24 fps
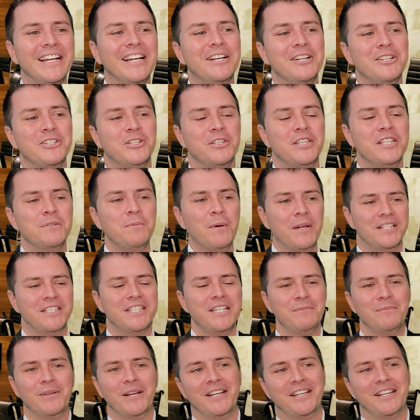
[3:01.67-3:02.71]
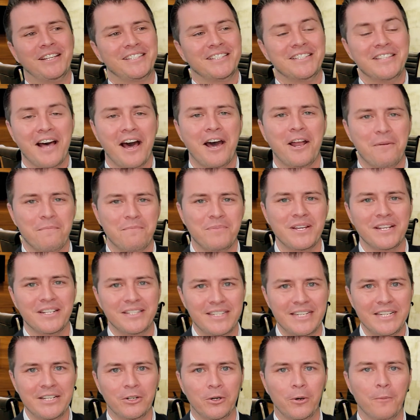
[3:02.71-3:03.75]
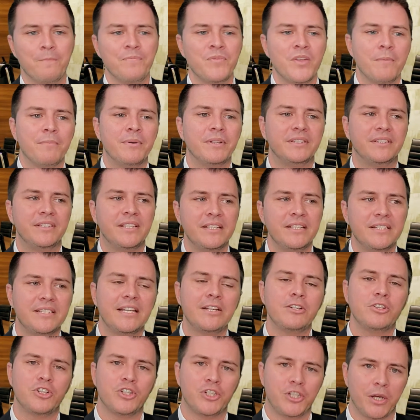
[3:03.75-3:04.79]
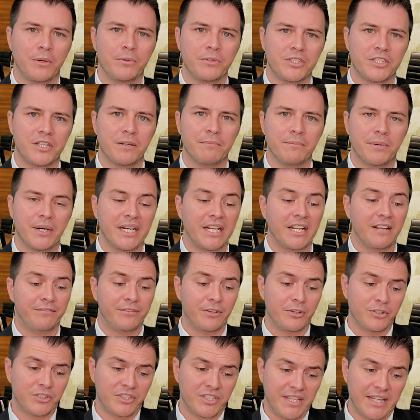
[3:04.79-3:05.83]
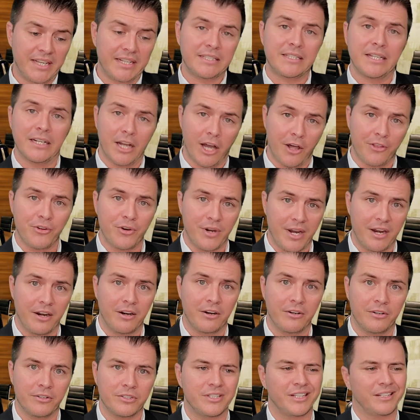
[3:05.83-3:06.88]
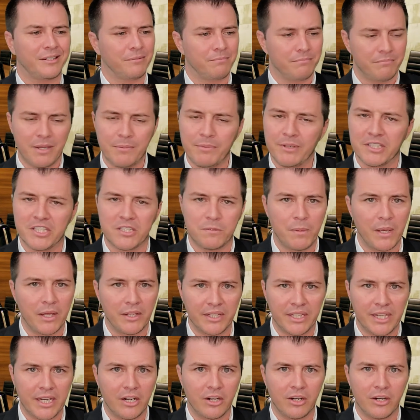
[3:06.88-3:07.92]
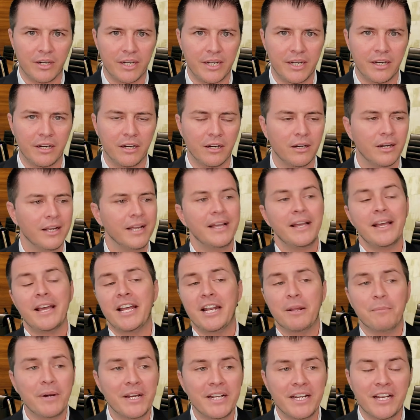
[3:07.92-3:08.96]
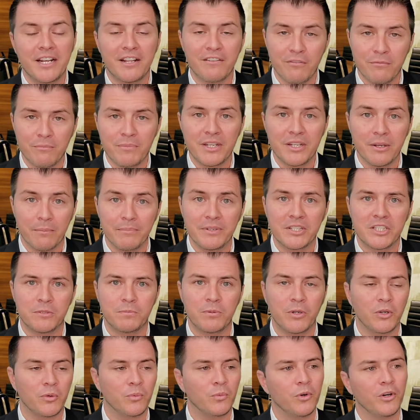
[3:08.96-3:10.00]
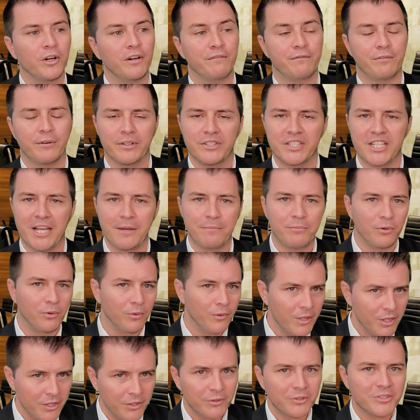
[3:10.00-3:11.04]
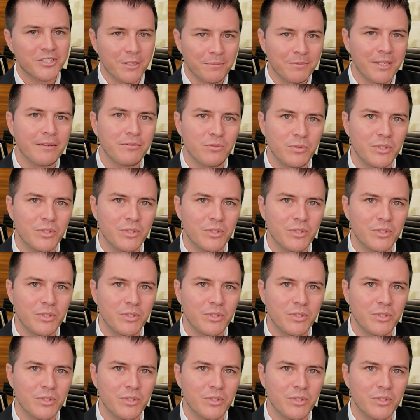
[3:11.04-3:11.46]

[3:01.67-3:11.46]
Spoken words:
So this might seem like it's not a big deal, but this can show somebody if there's this and other errors, like maybe a spelling error here, and it might not even be a misspelled word. For example, sometimes we